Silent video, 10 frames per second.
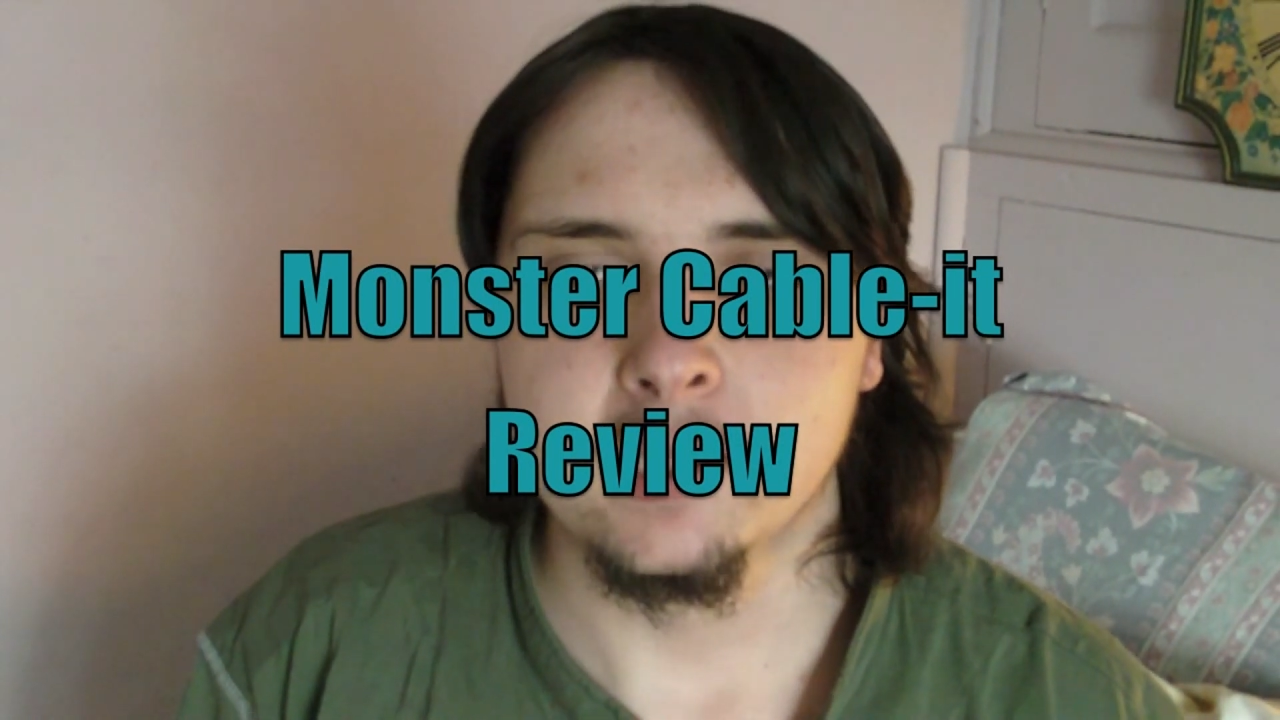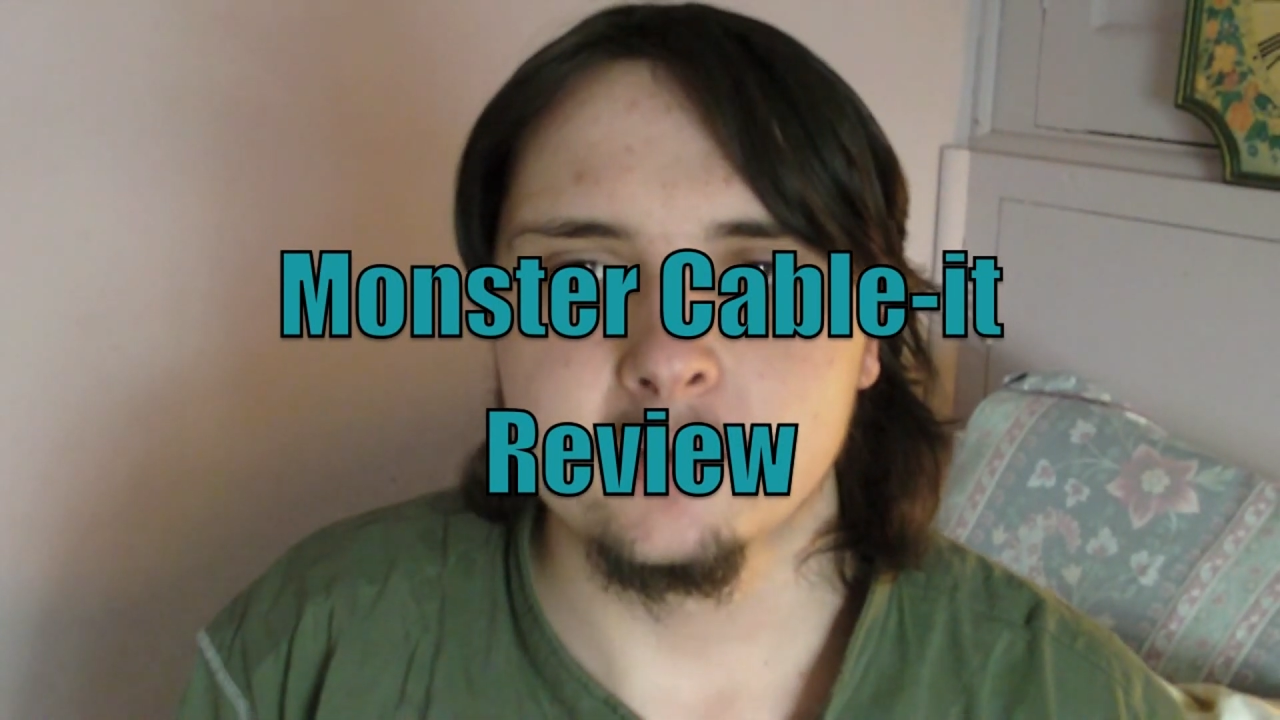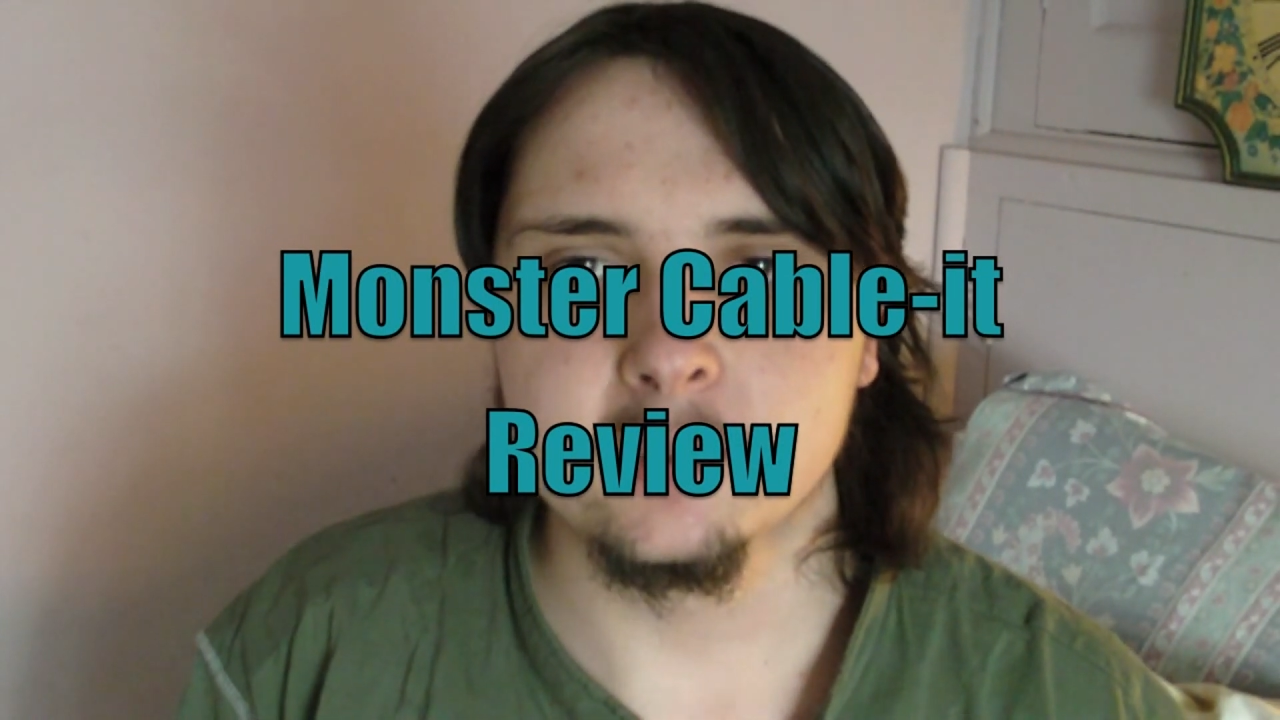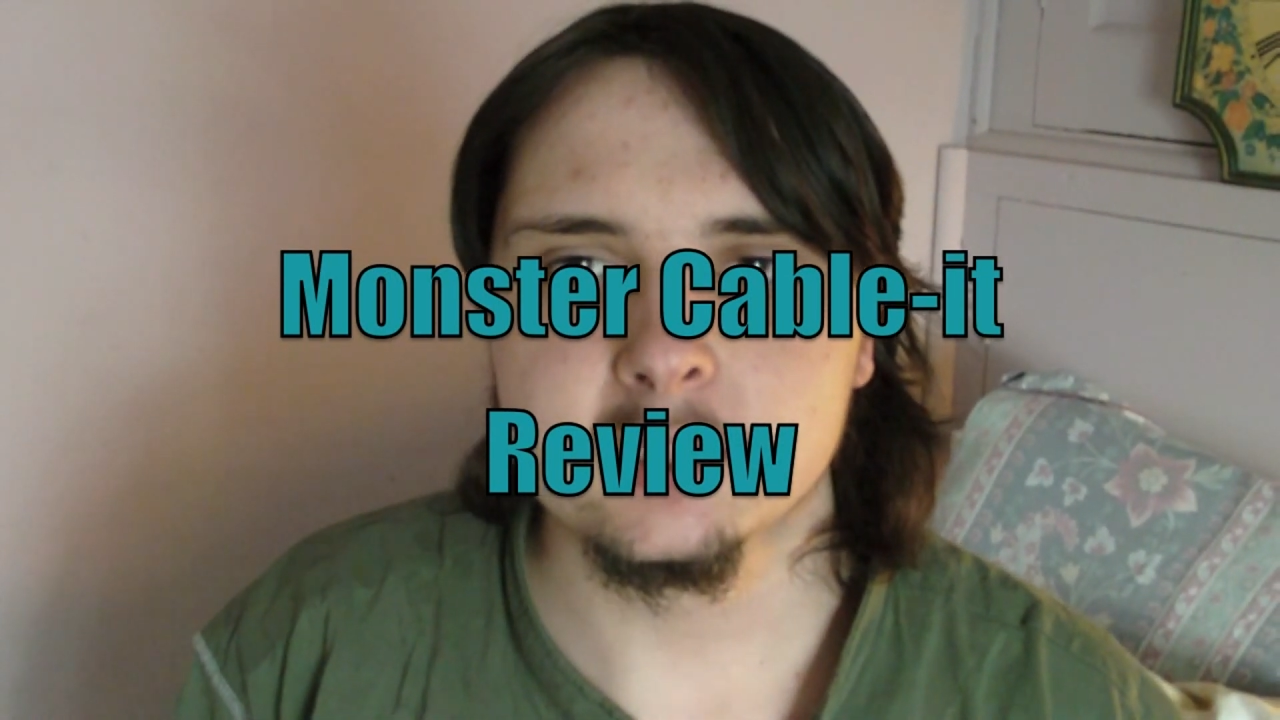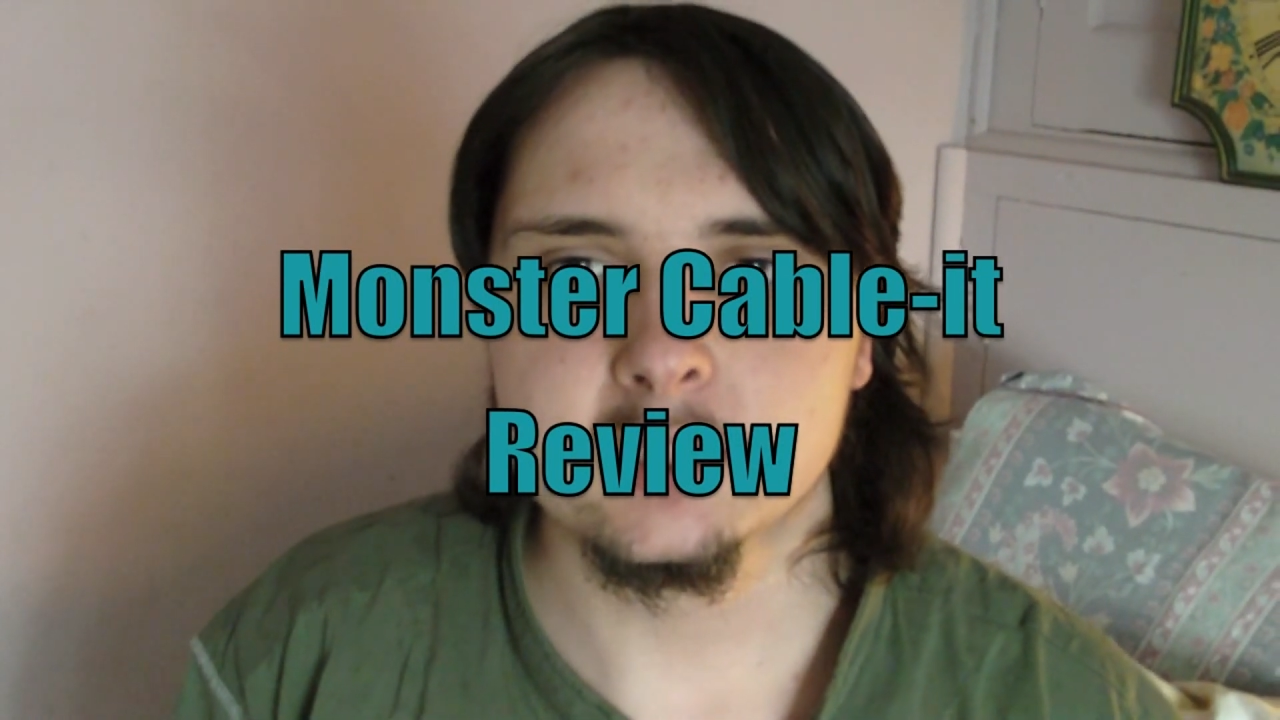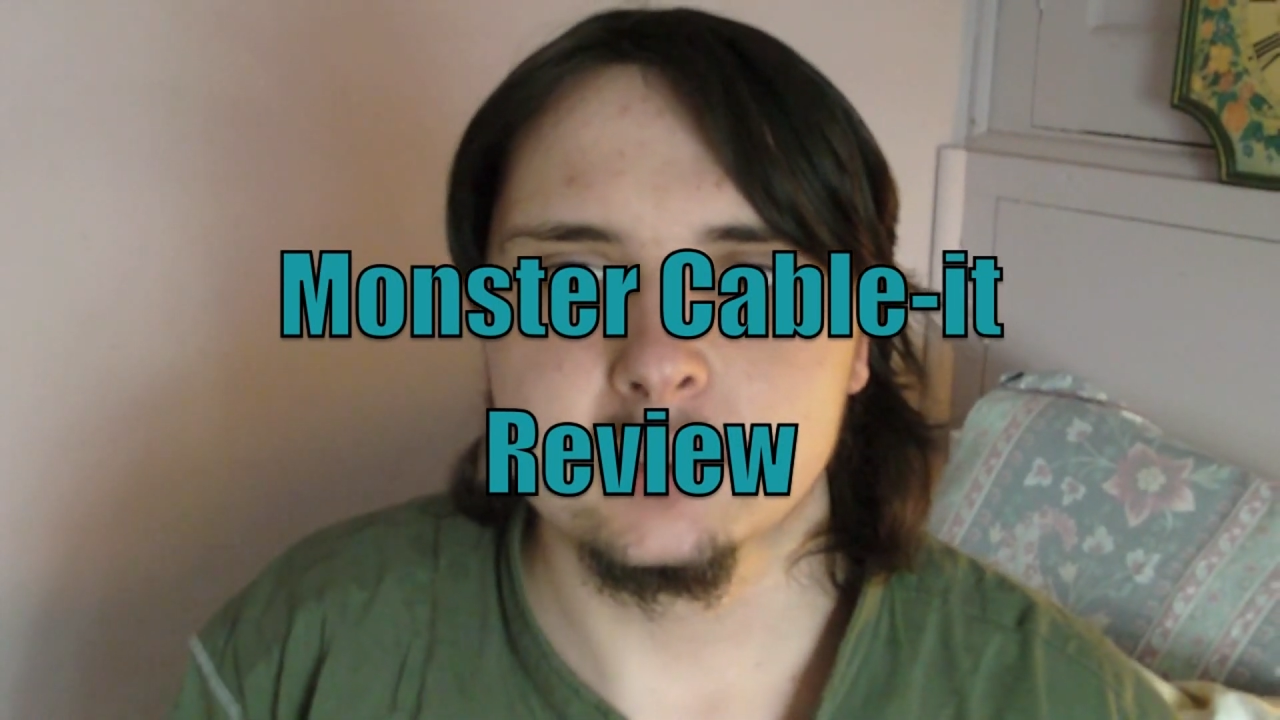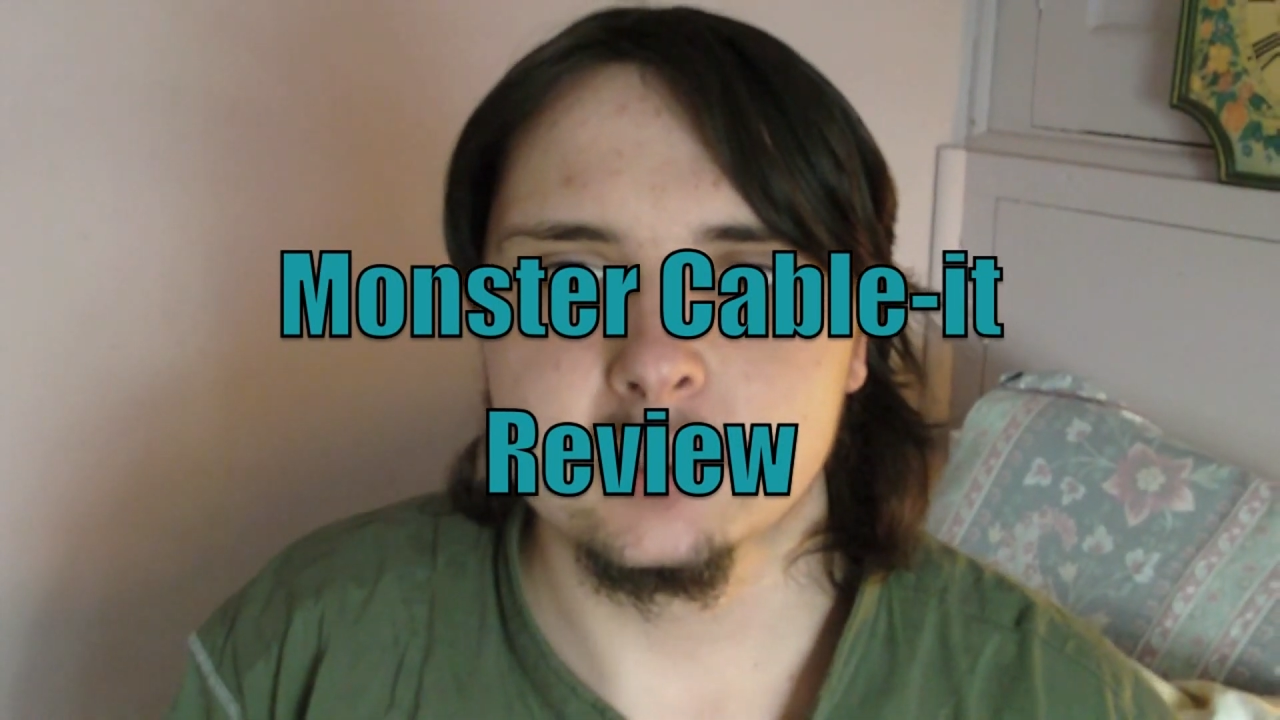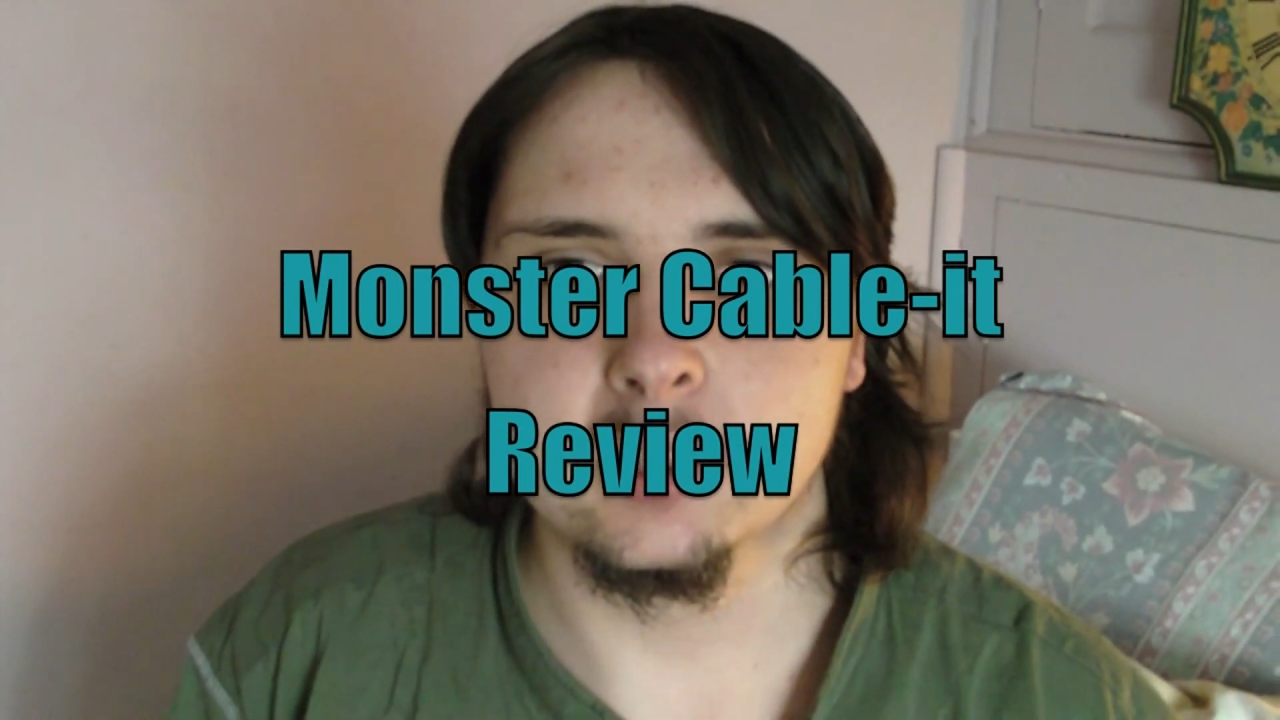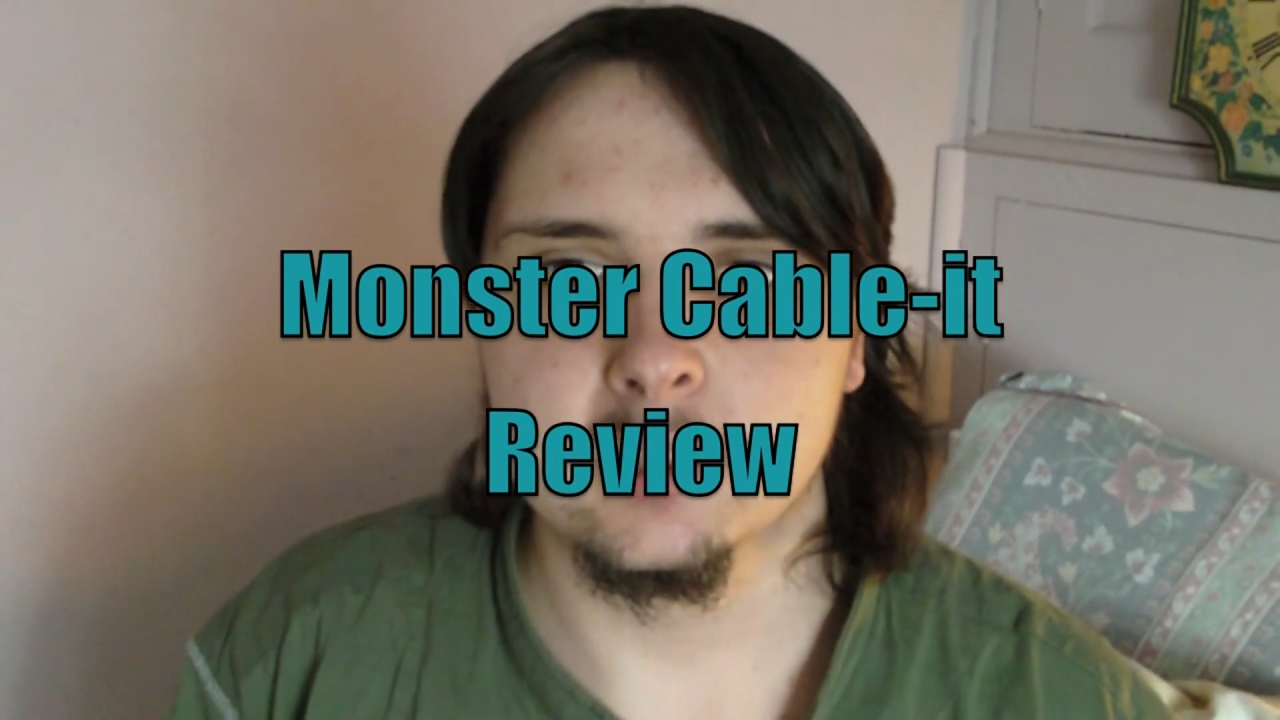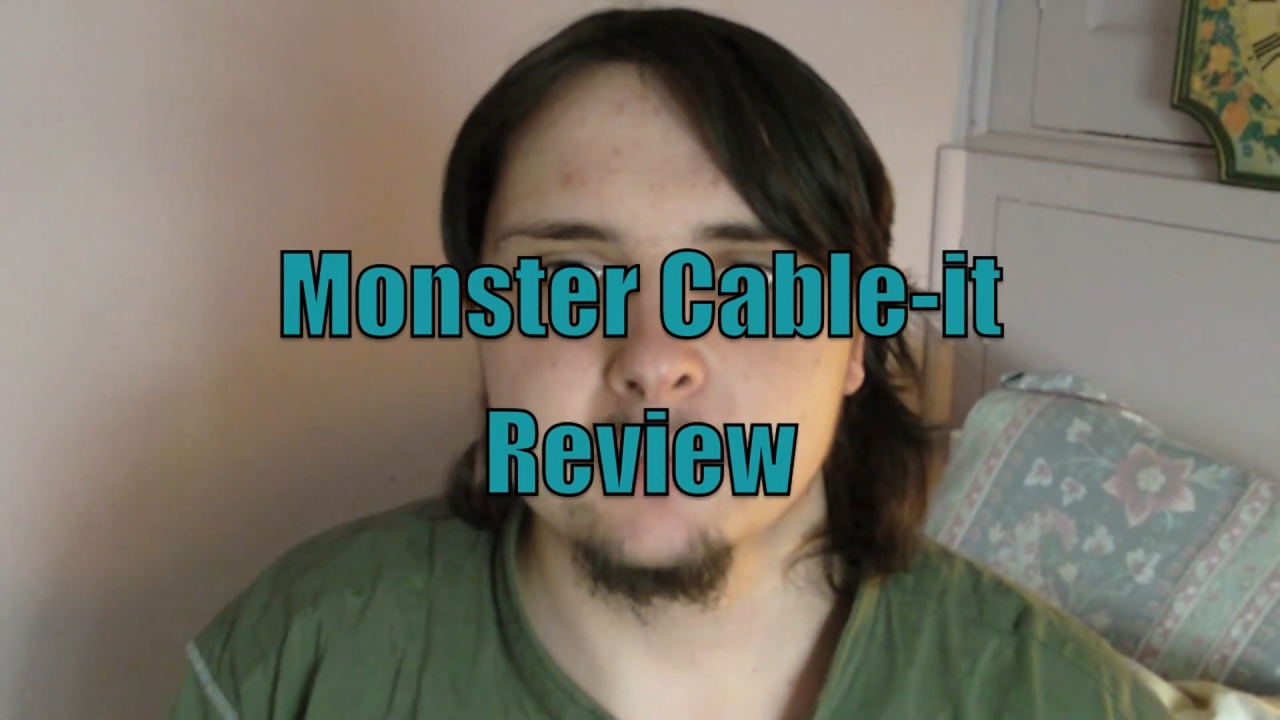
This time